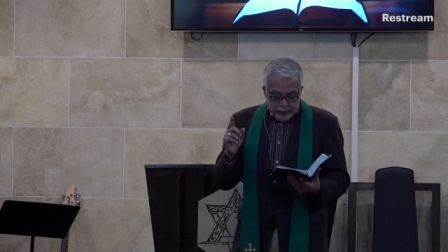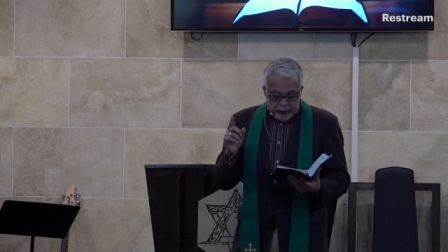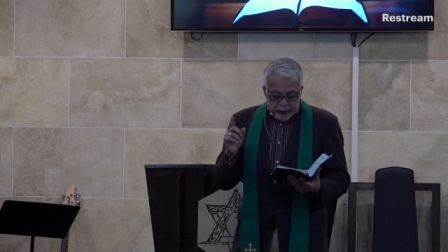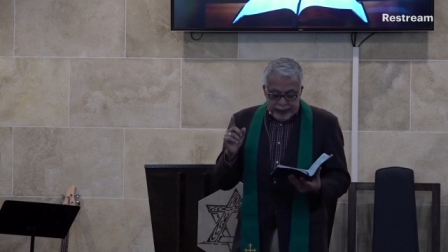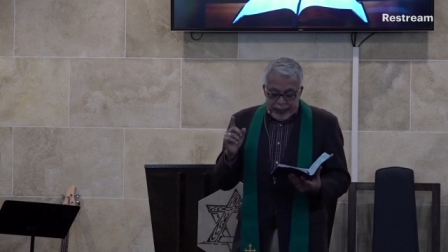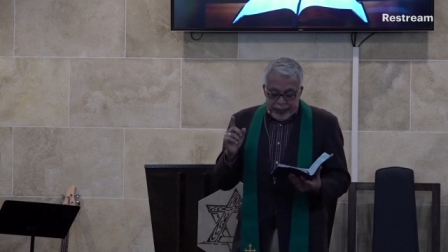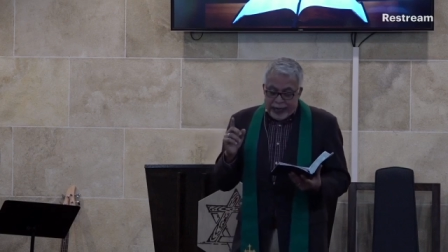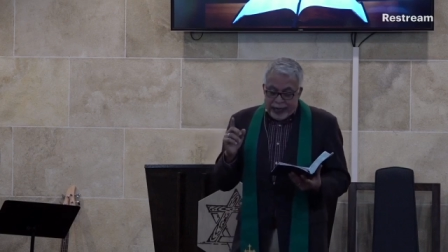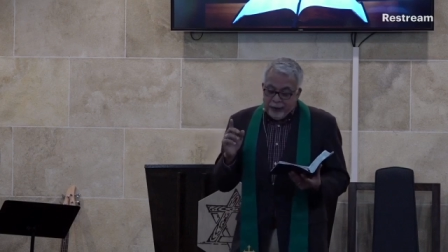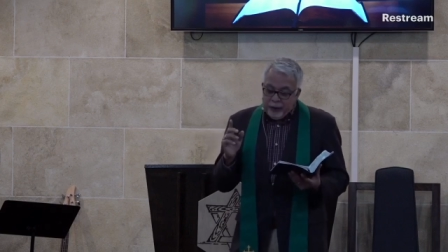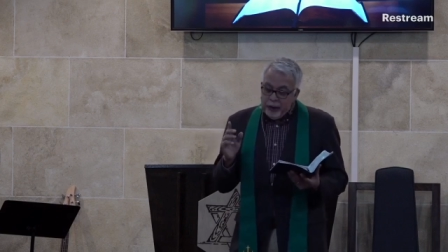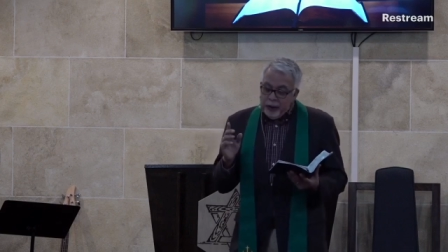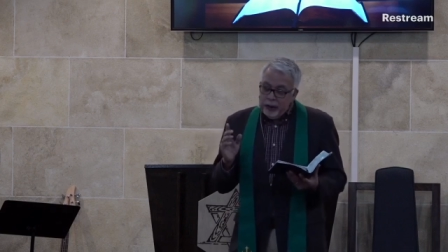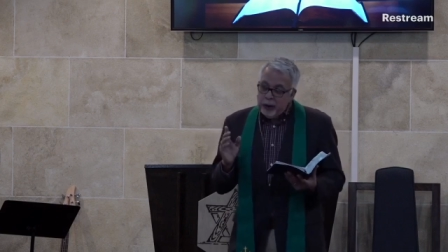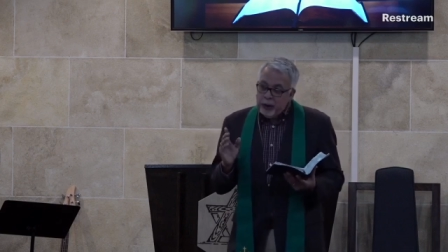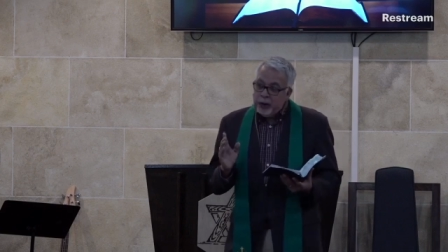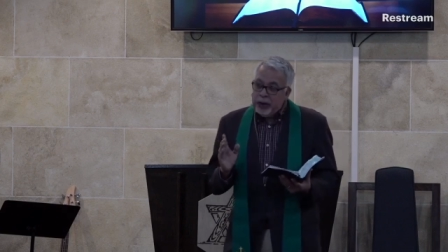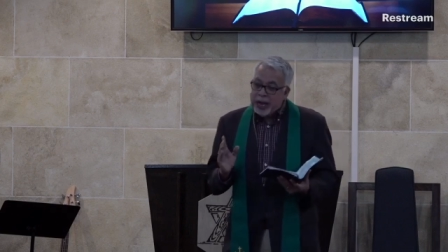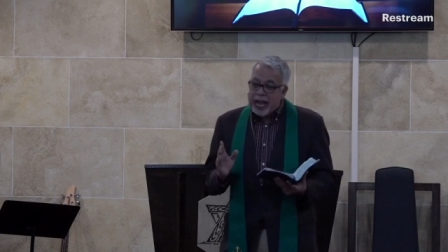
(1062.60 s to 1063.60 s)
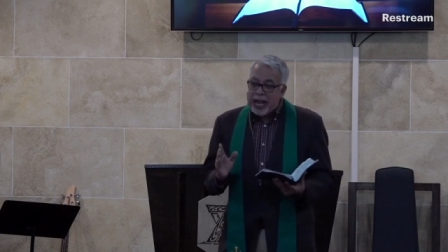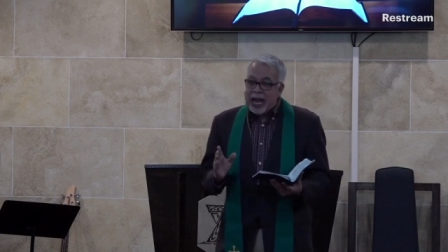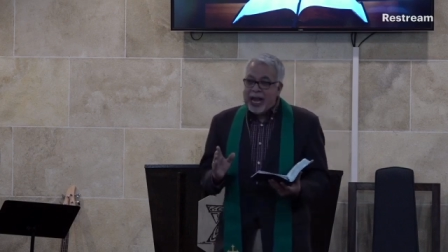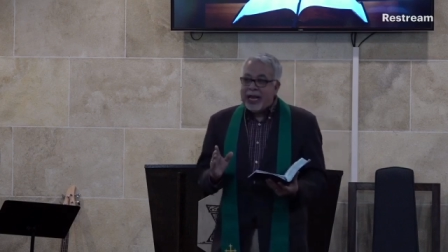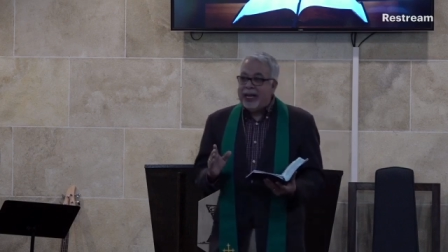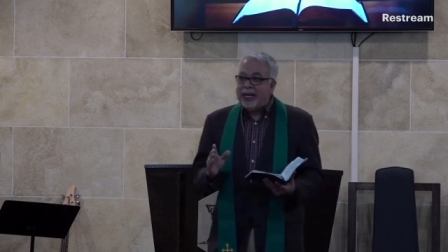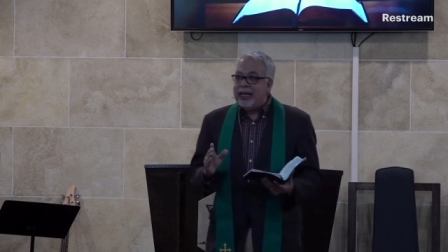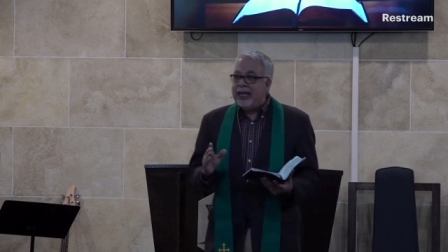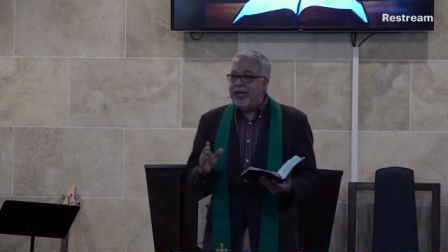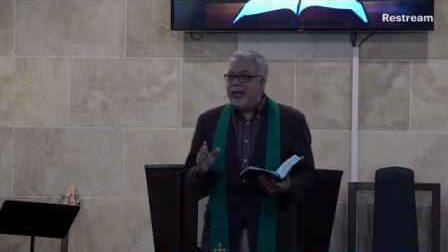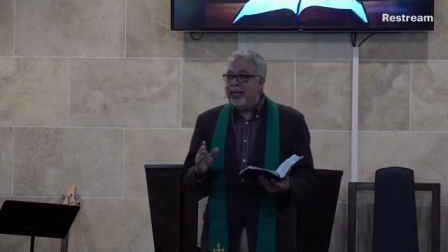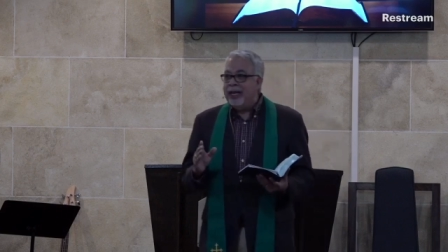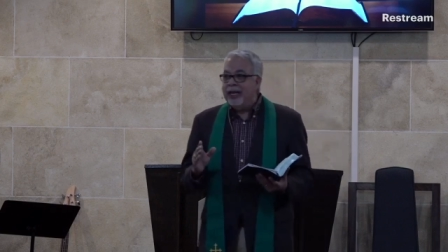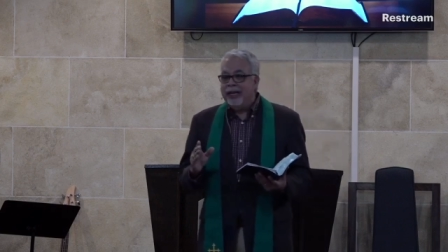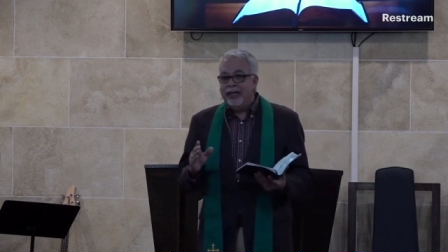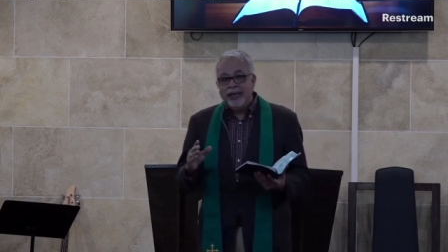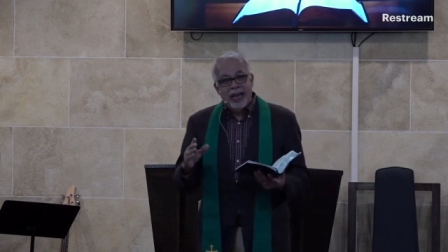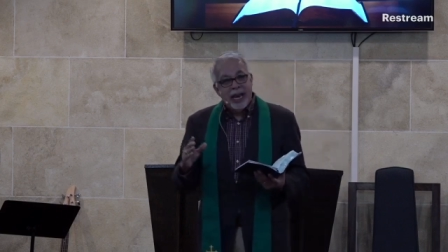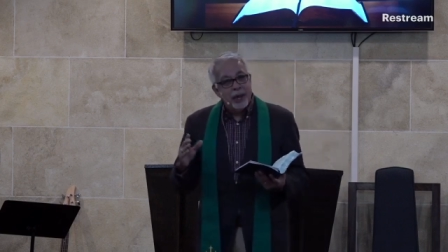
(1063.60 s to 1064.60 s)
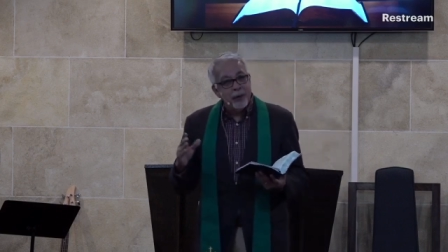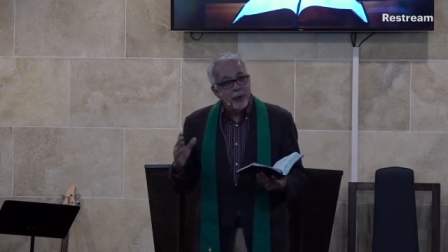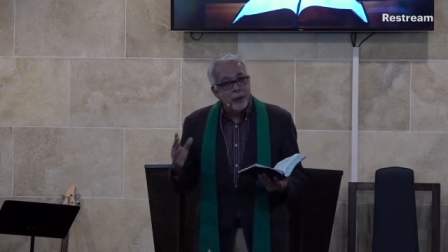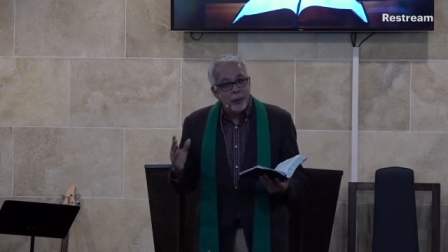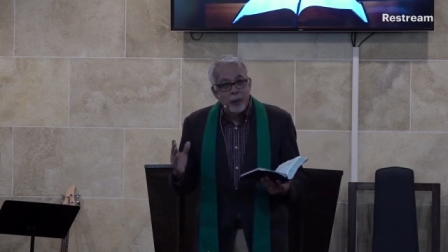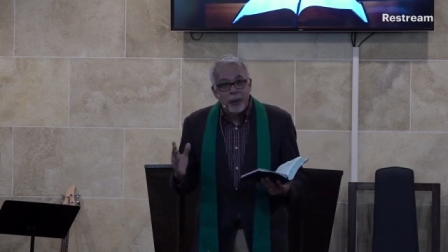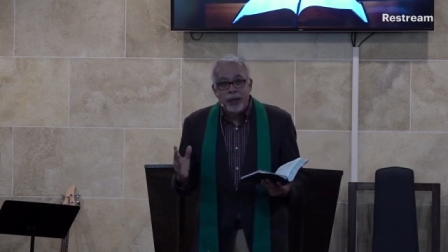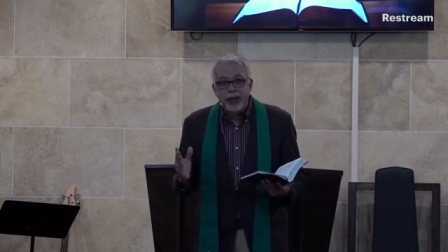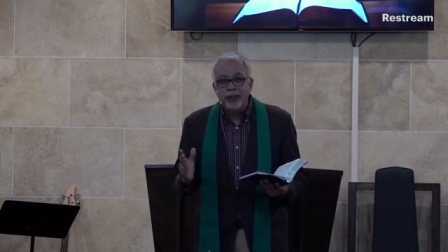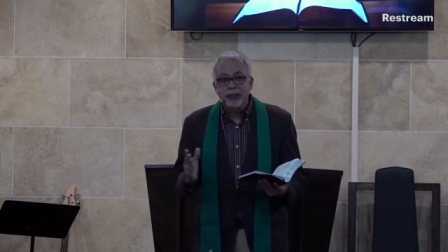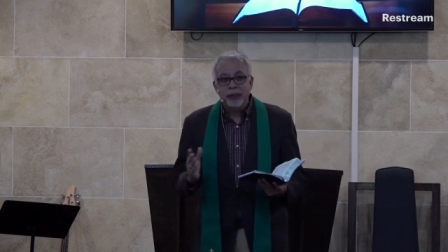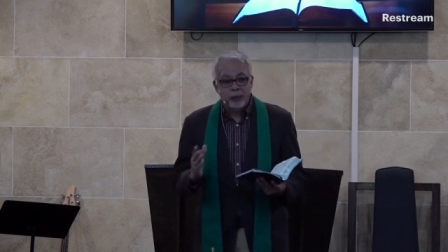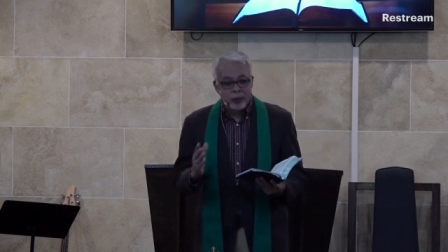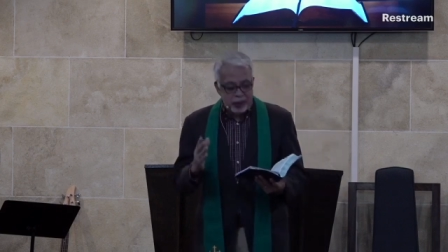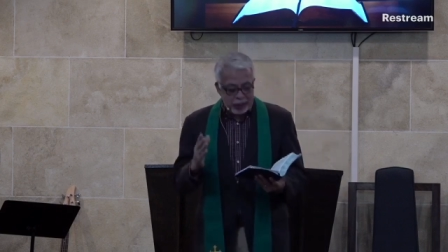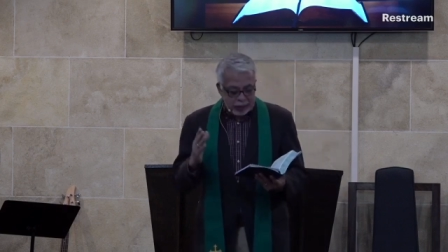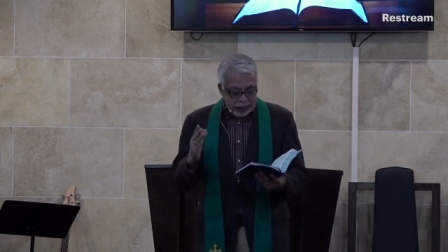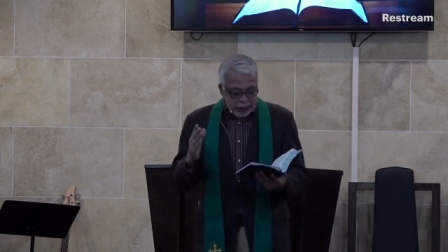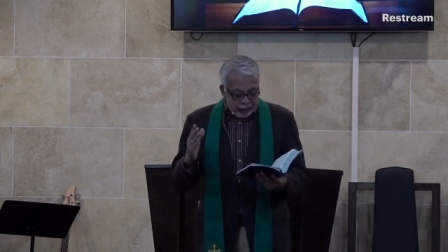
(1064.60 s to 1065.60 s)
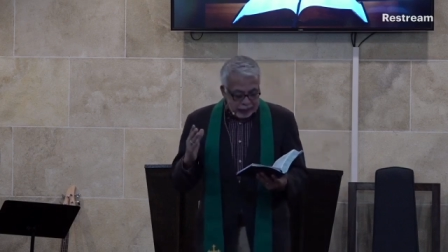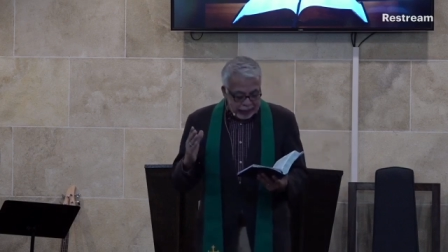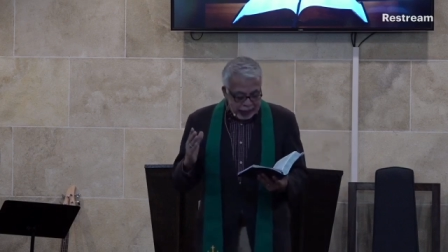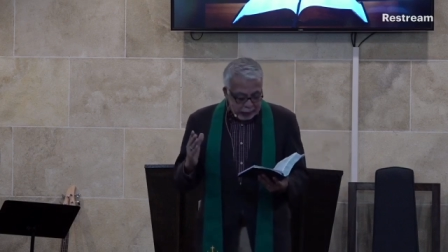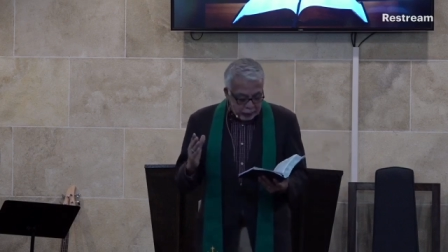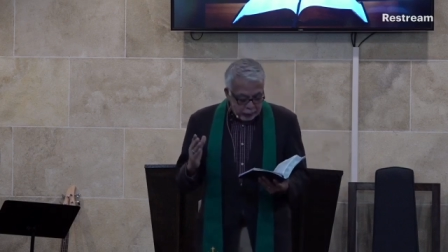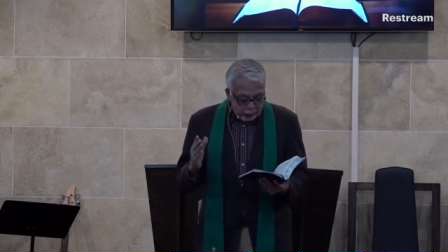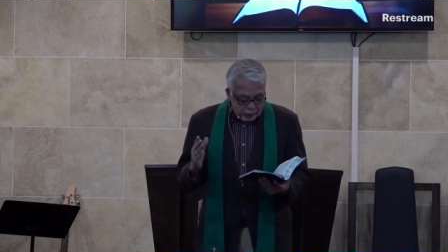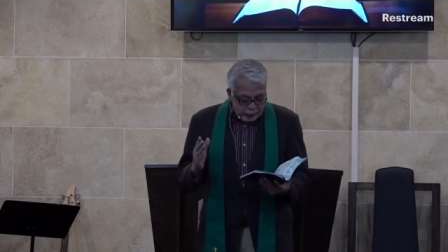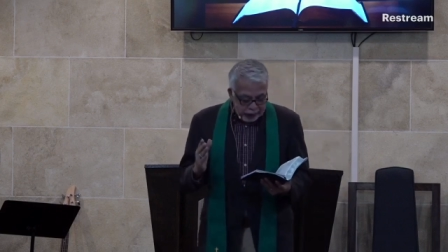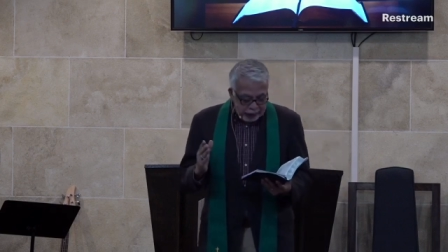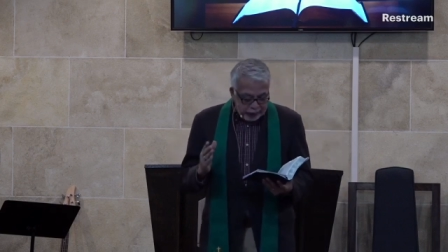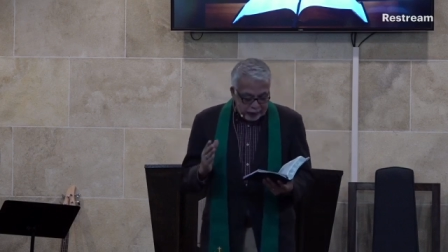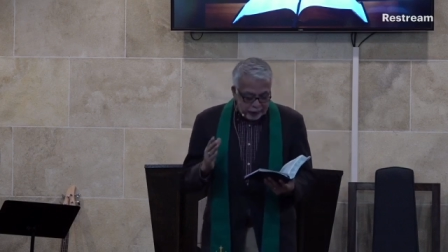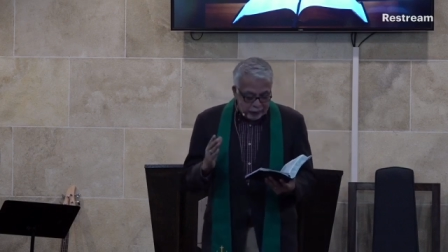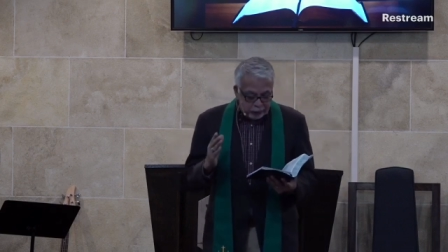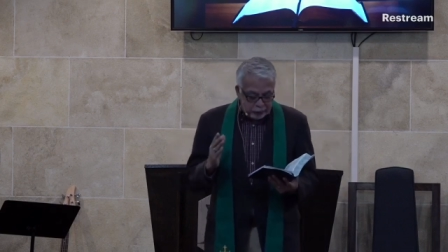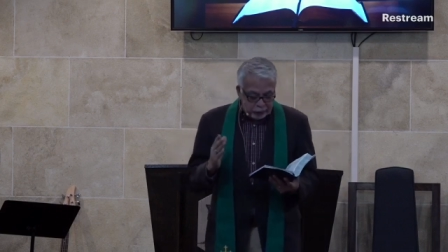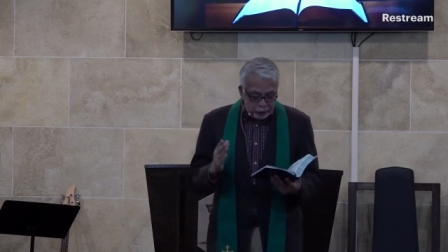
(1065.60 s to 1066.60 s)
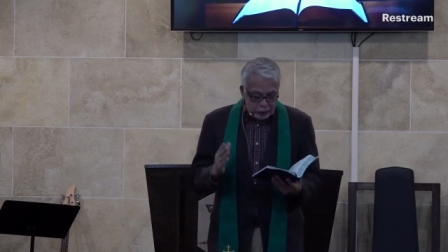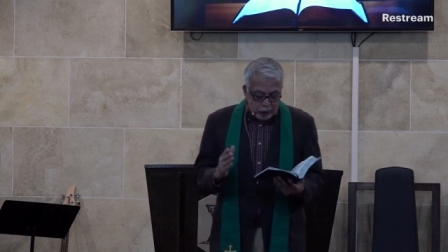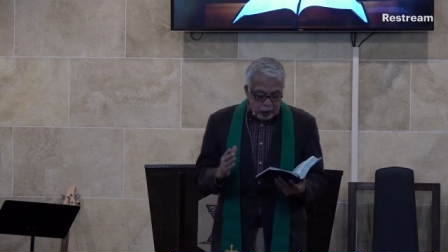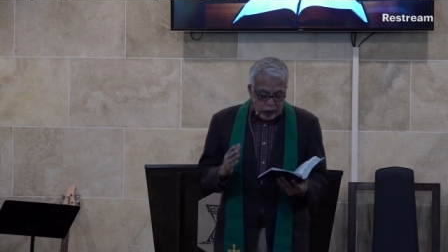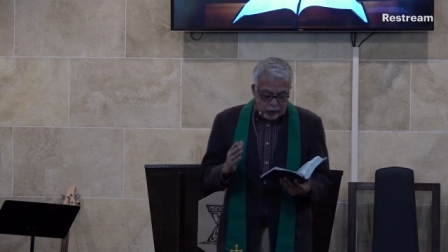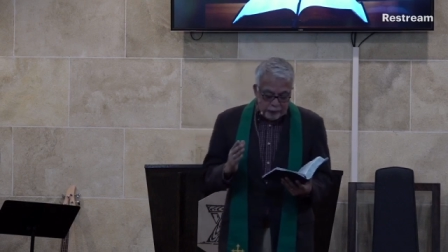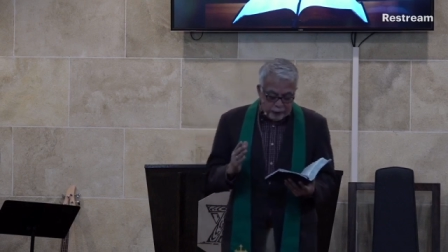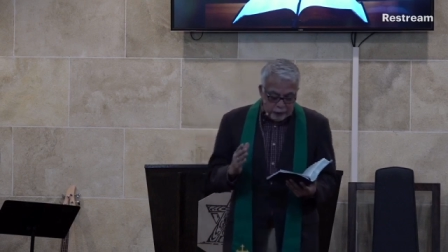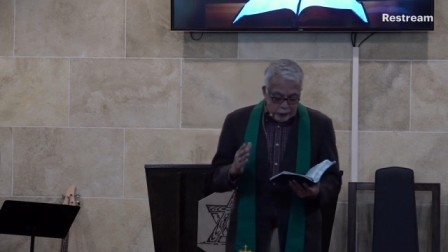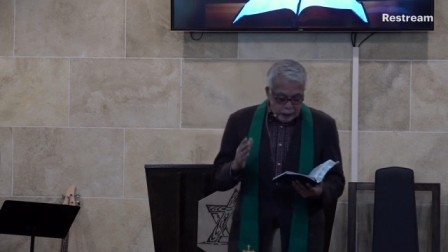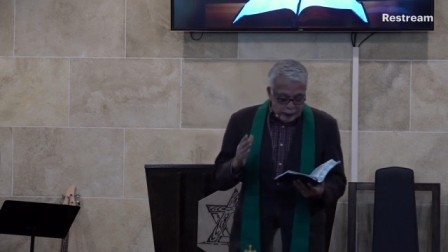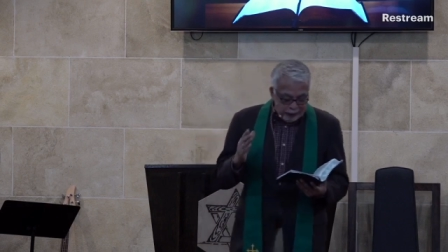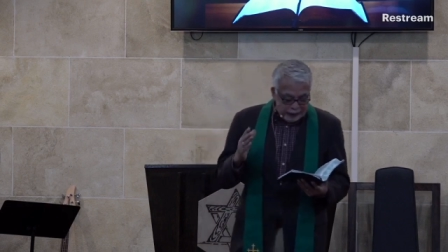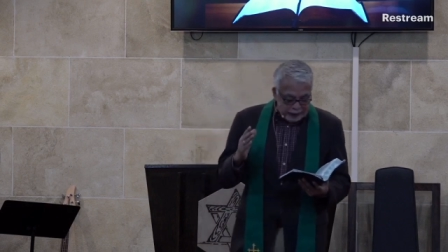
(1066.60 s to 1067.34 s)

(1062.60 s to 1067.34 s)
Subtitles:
And if you do that, God will bring you around. God will make you strong, firm, and